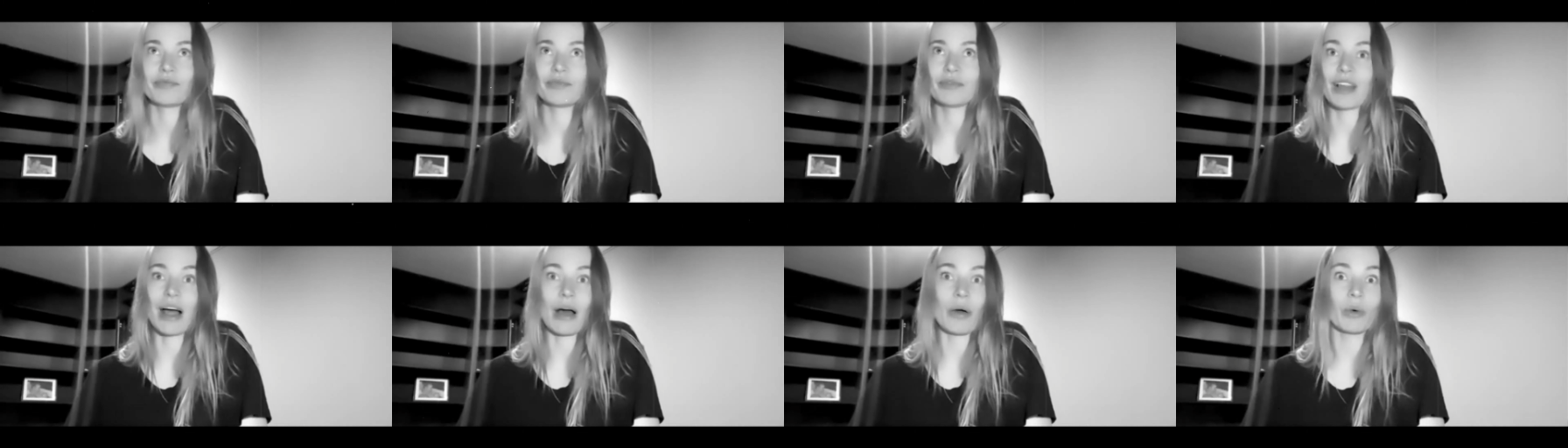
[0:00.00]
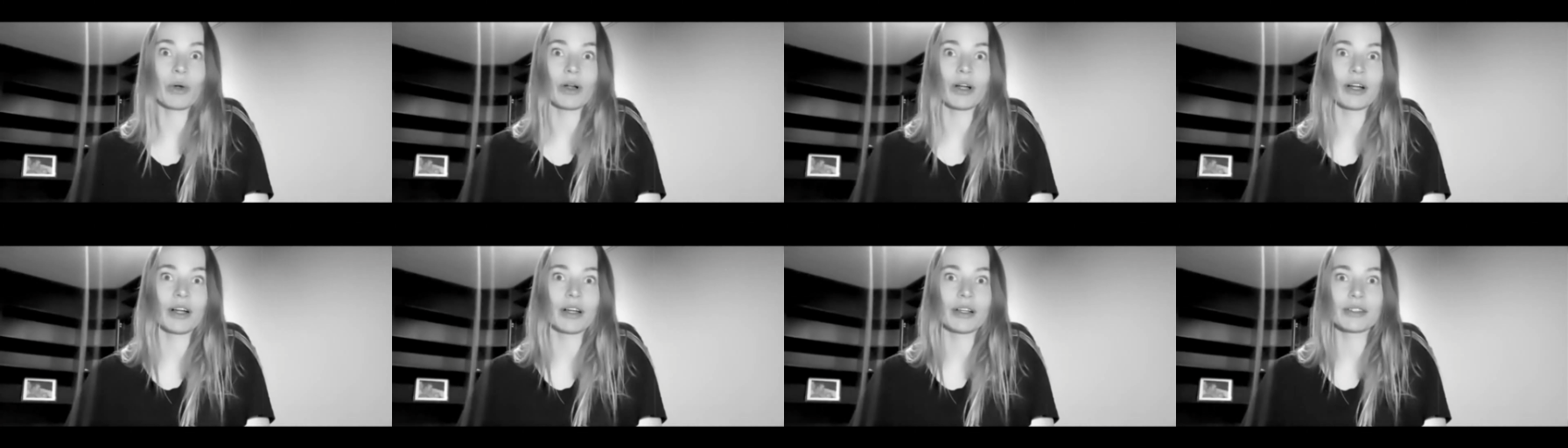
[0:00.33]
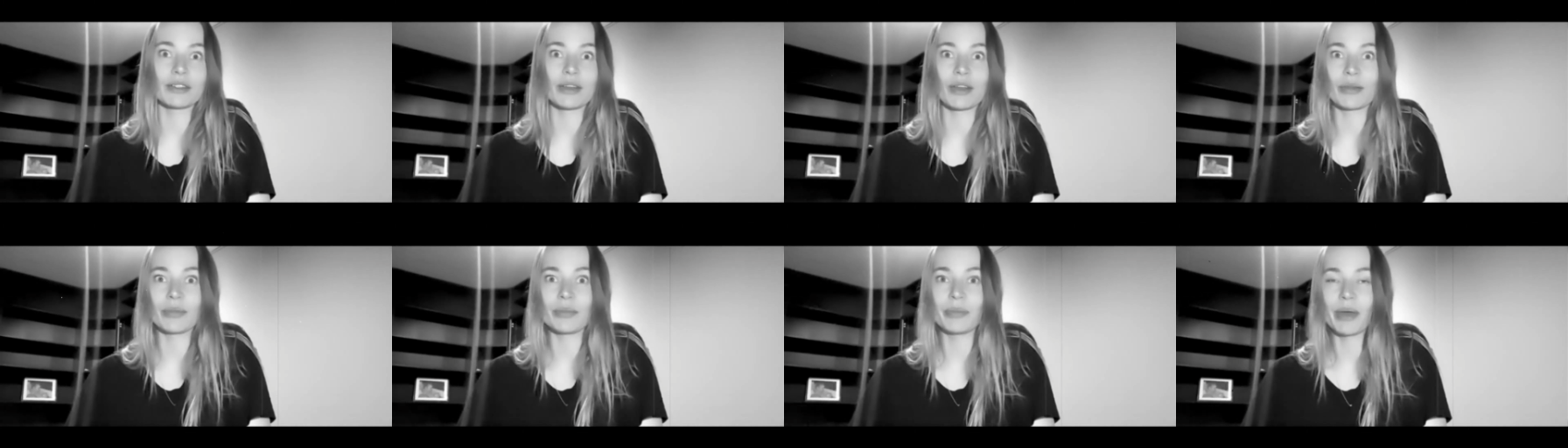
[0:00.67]
flour,
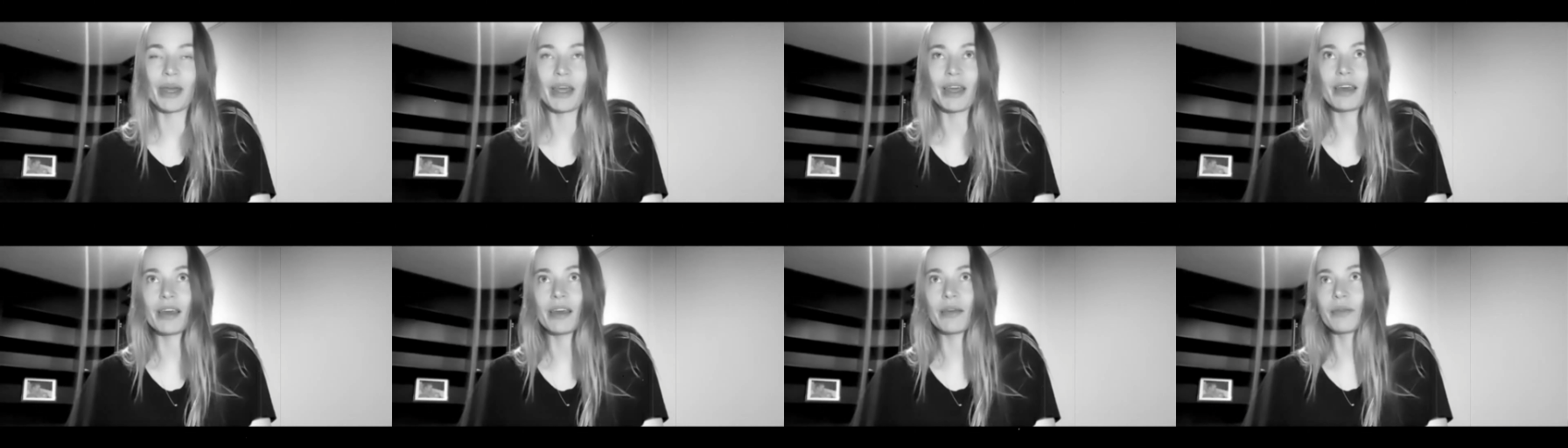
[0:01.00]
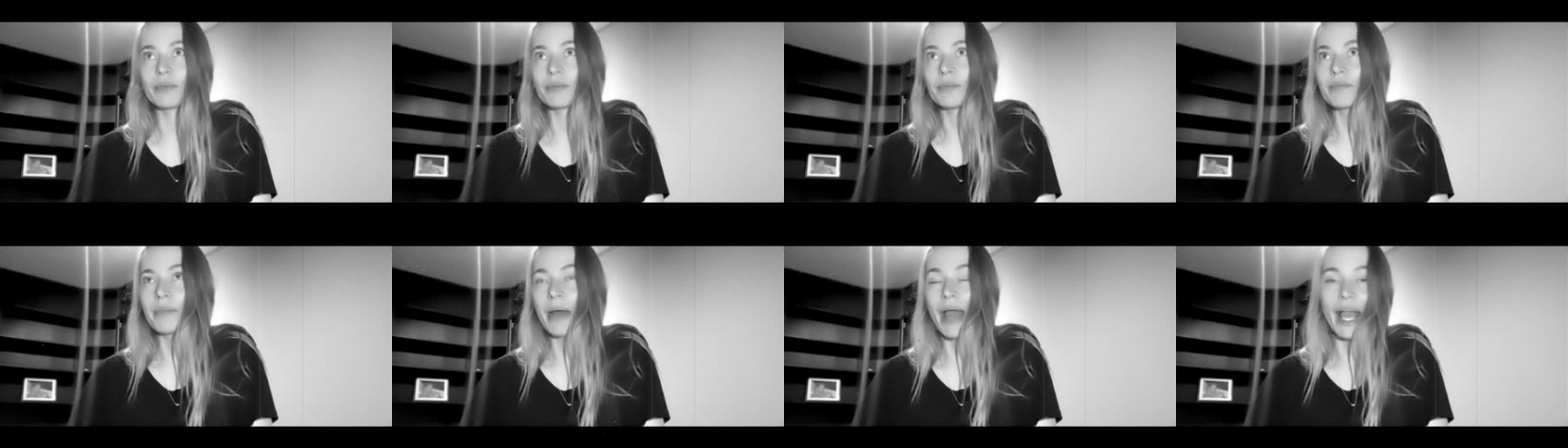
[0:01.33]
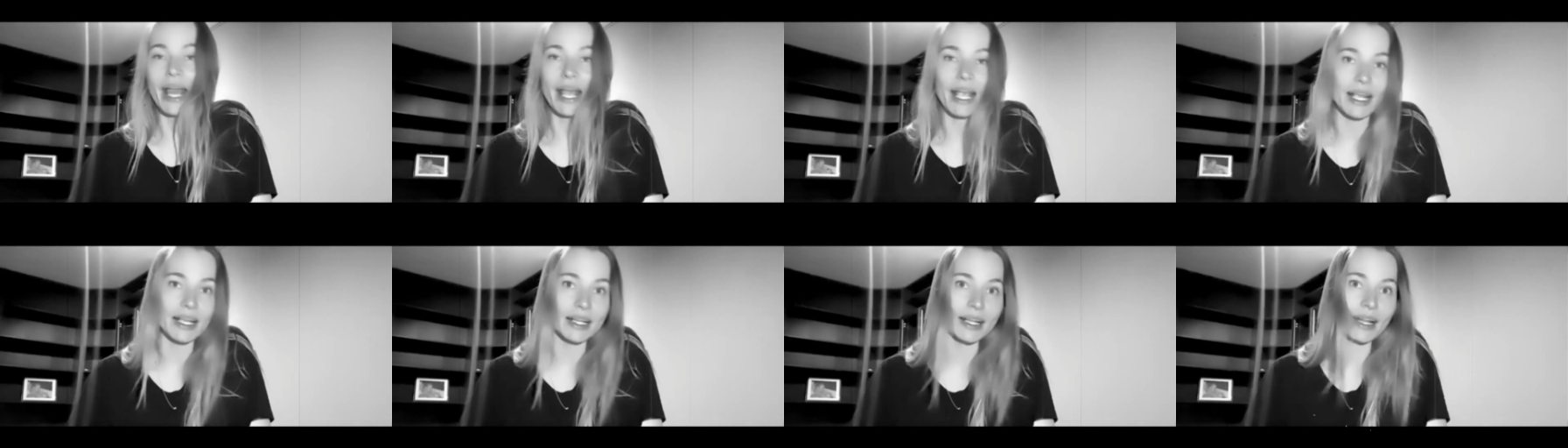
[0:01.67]
it could be
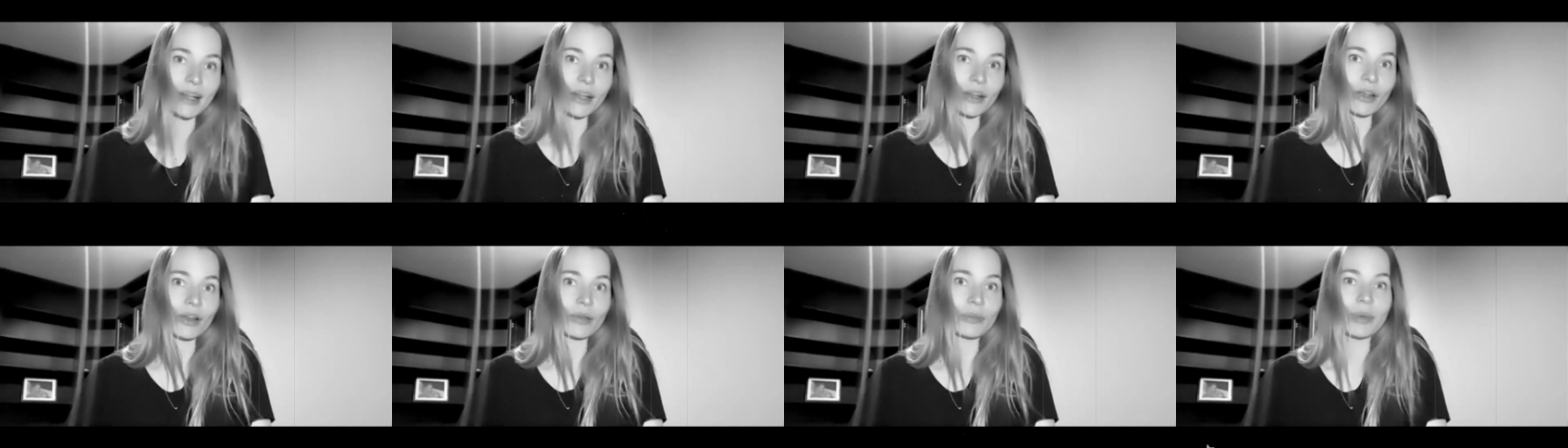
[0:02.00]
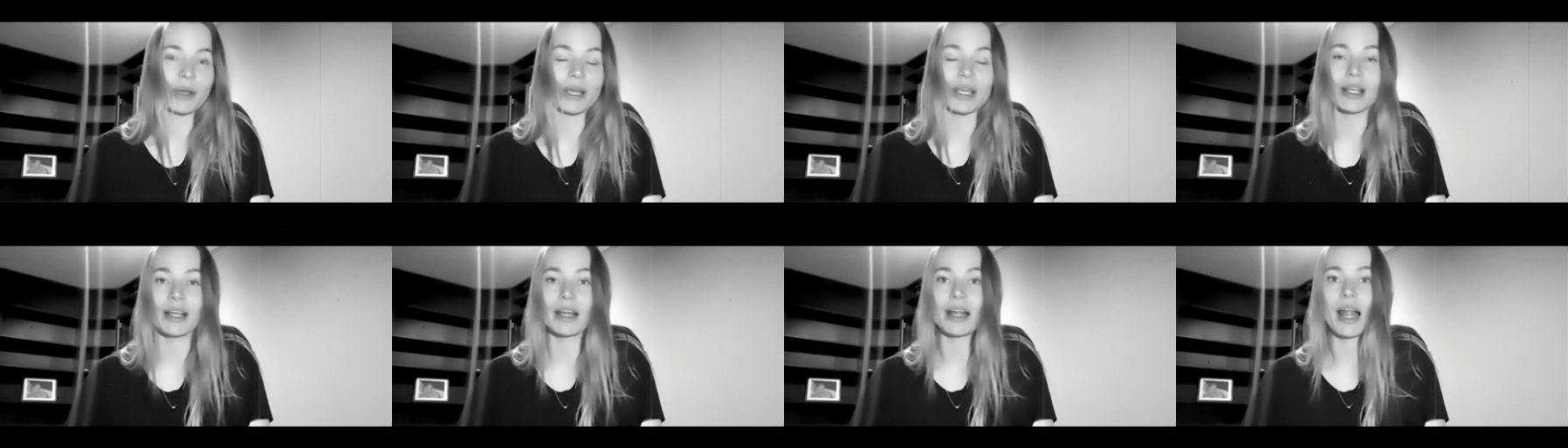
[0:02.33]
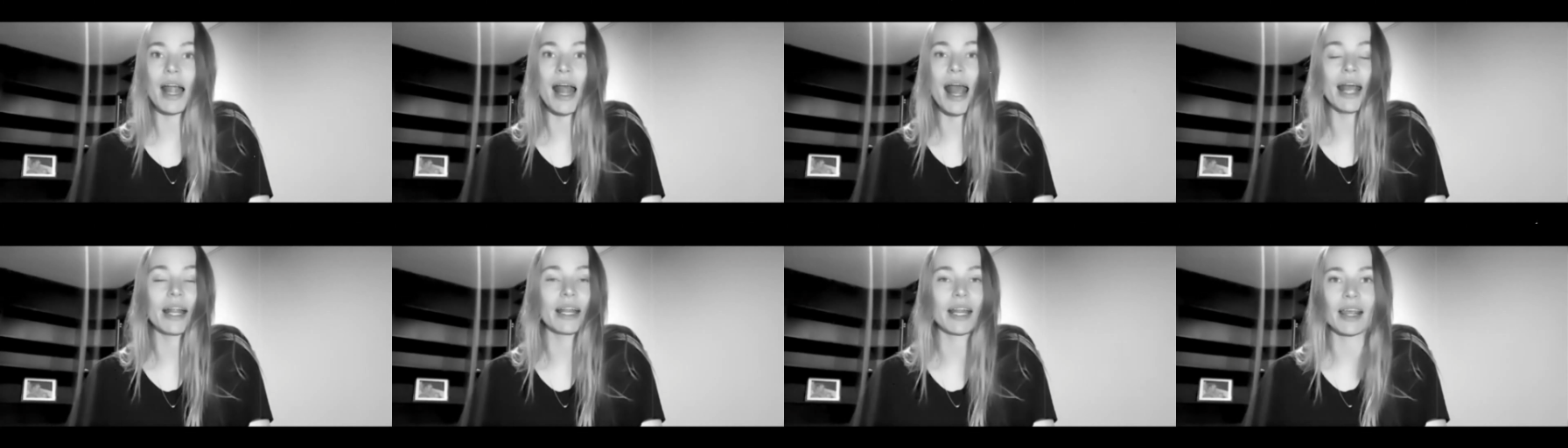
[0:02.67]
paint, it could
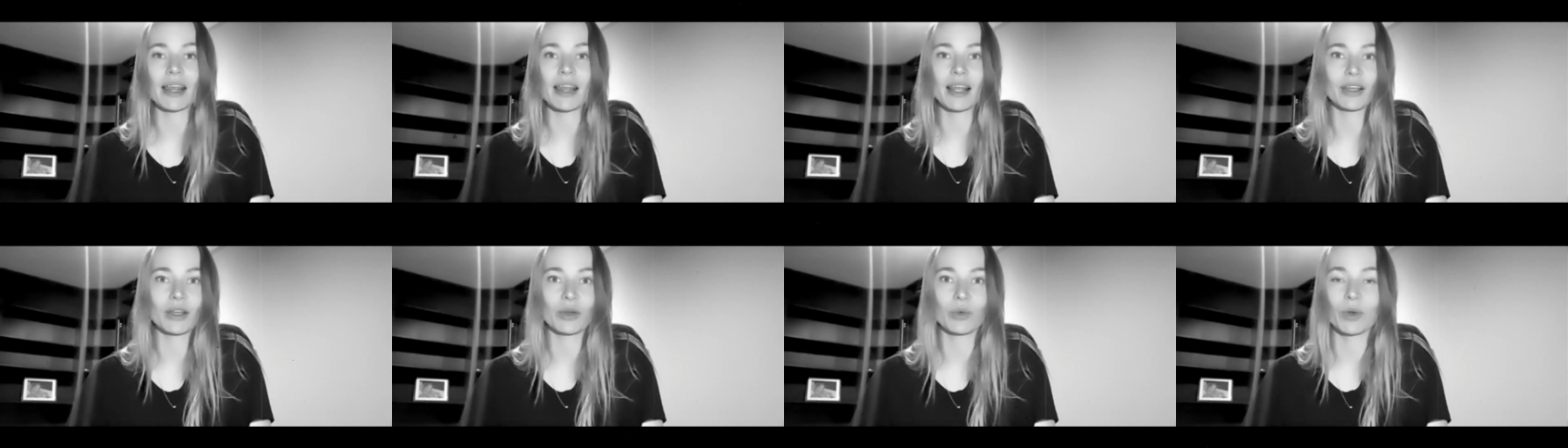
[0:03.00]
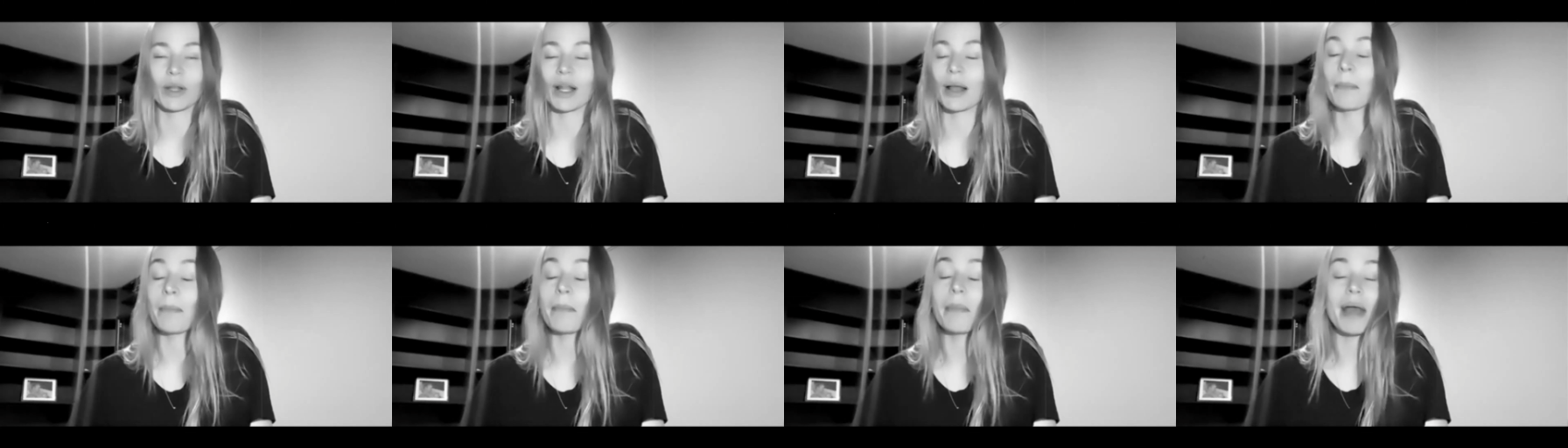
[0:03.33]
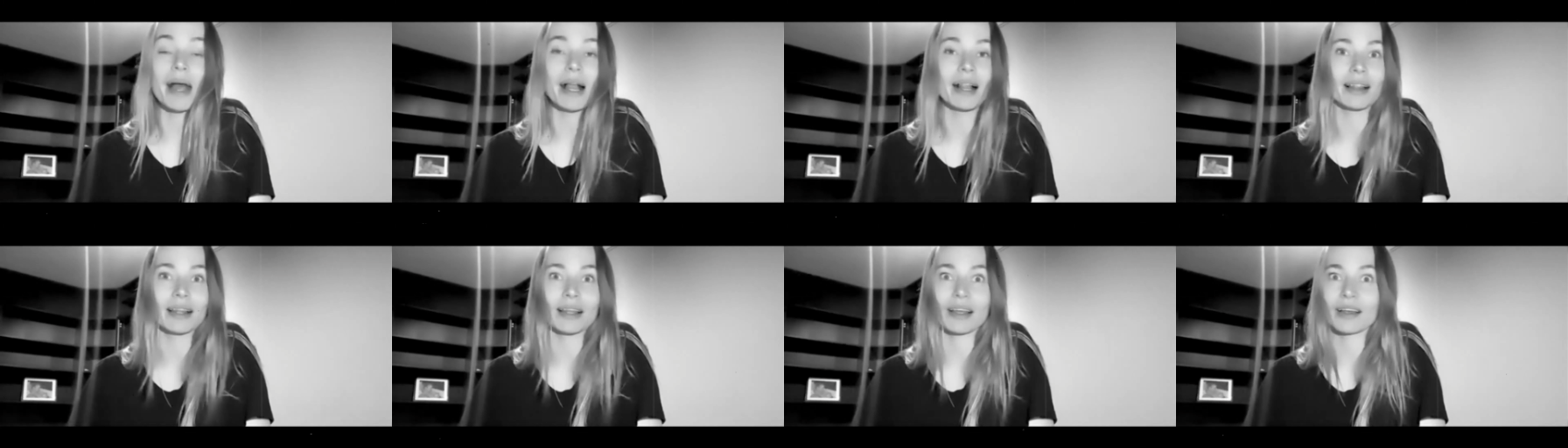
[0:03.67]
be anything you want,
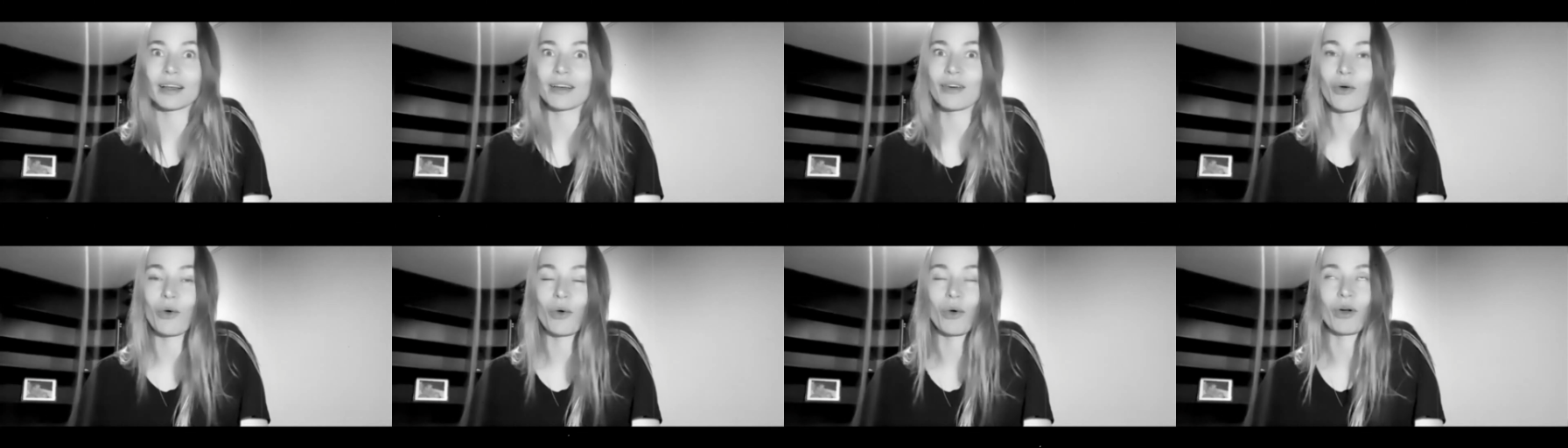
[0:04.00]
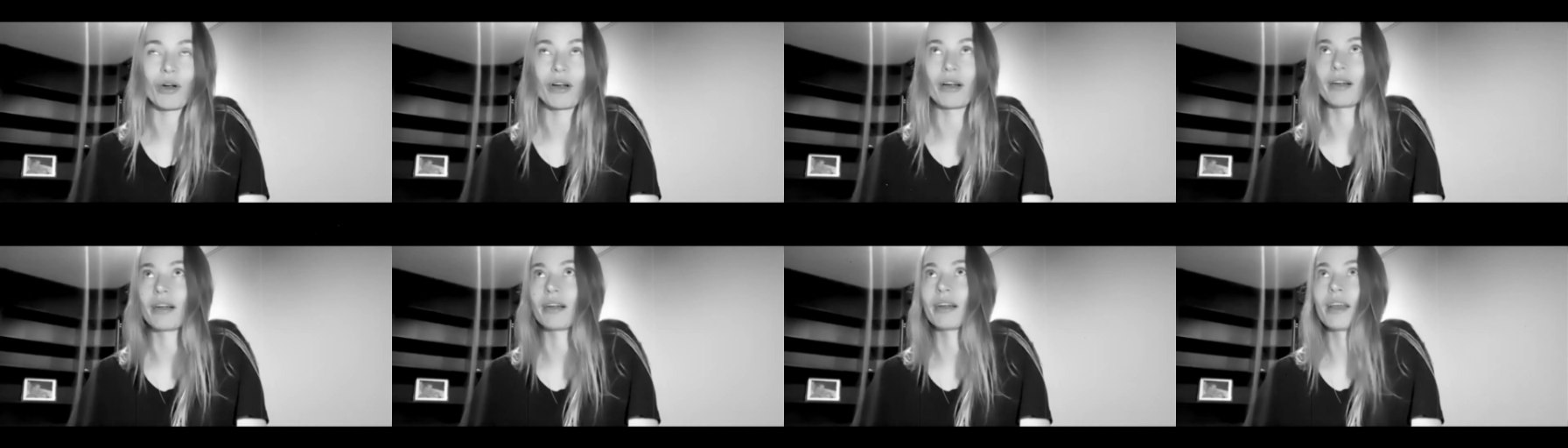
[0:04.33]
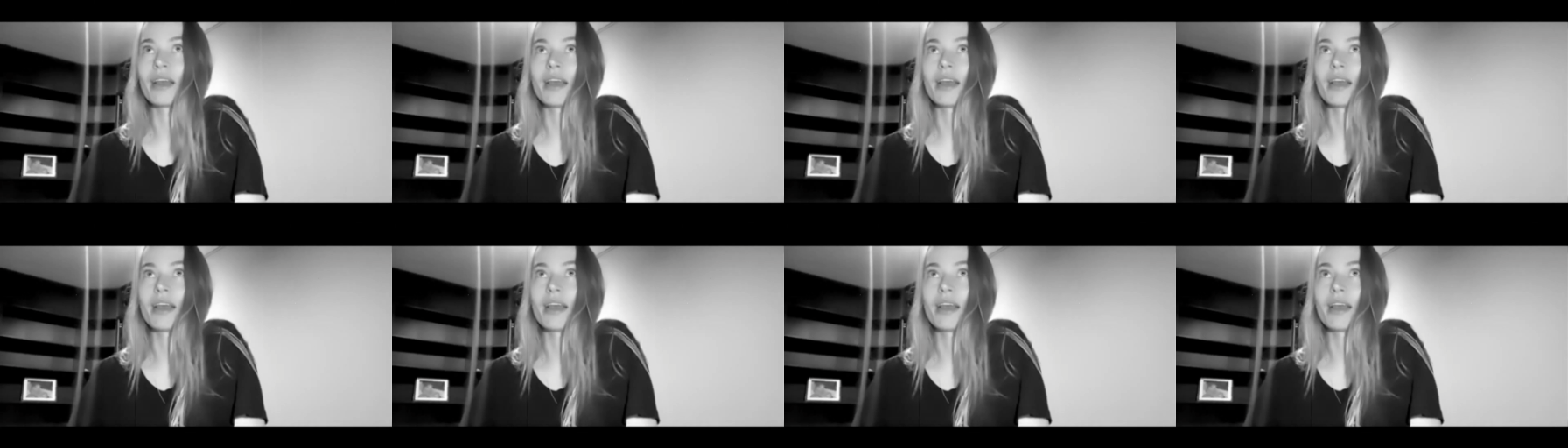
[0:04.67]
milk or